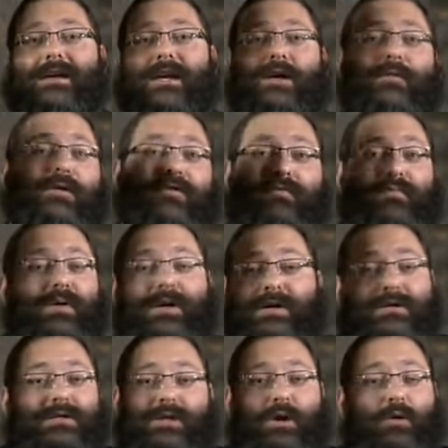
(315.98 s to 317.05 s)
he would have
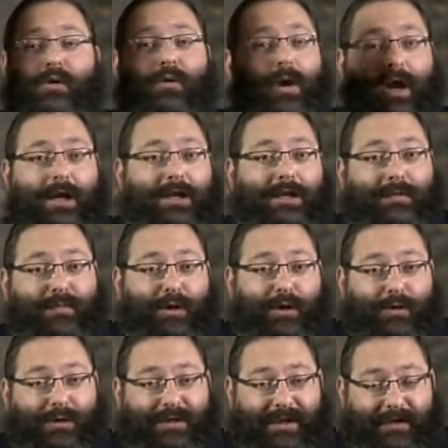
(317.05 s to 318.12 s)
been so great
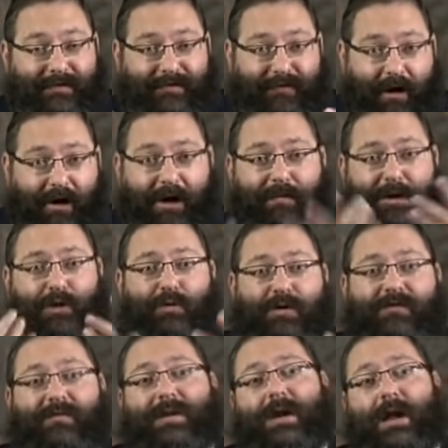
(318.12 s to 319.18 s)
because the environment would
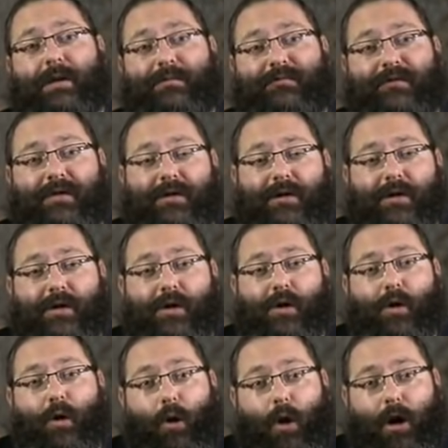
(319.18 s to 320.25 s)
have been helpful.
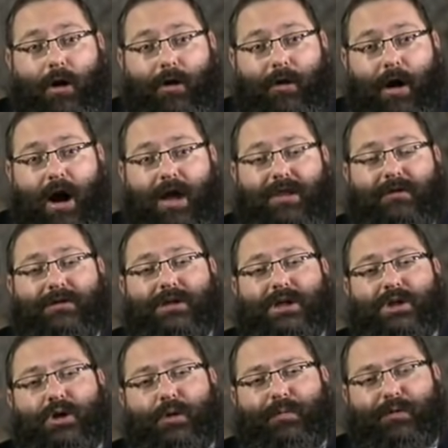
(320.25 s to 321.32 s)
Or others
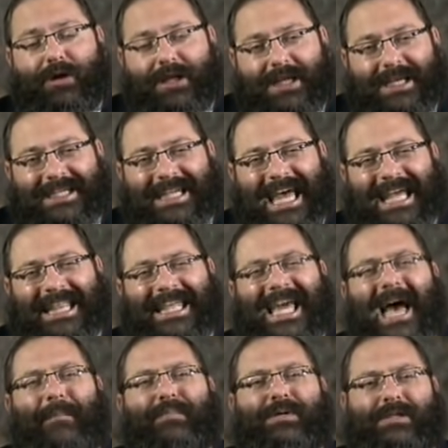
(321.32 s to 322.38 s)
interpret it exactly the
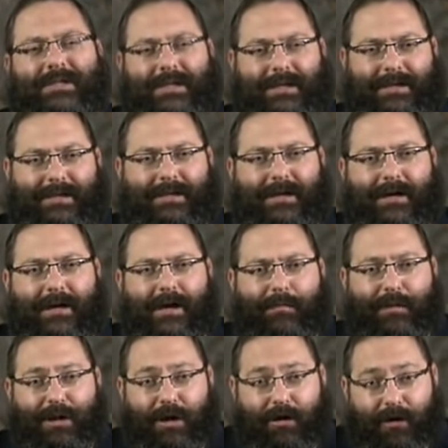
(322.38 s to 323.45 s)
opposite.
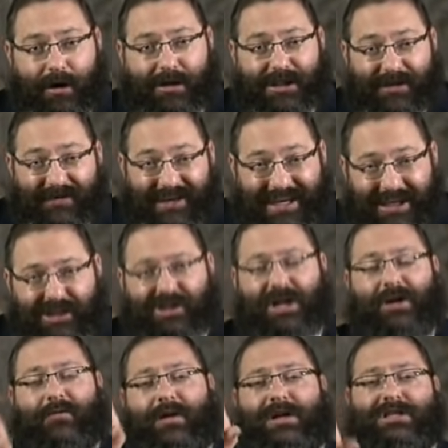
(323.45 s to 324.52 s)
But B'doirei Sov, in his
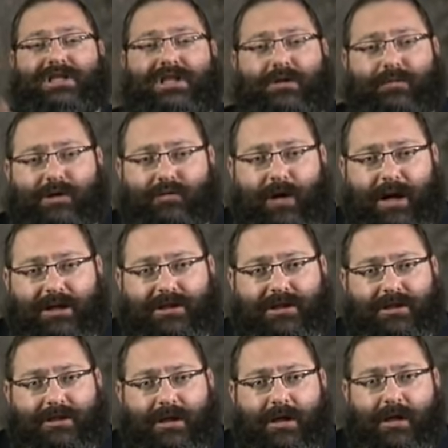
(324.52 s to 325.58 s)
generation he was
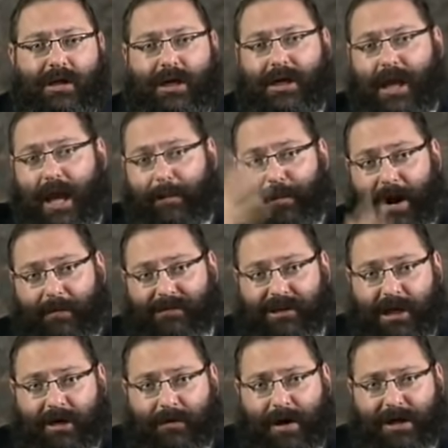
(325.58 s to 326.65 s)
righteous. In Abraham's
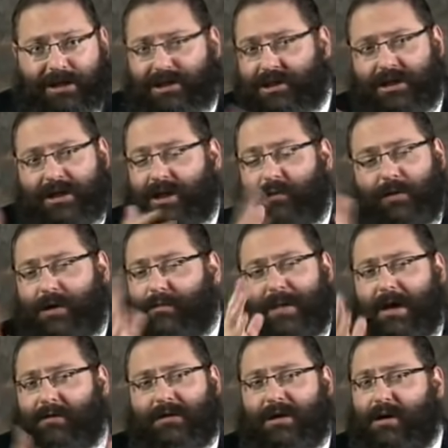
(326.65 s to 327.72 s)
generation he would
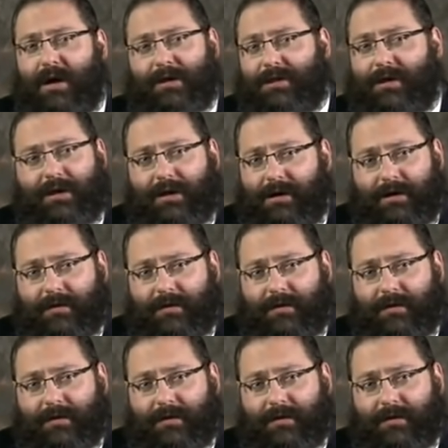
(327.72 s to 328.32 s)
amount to nothing.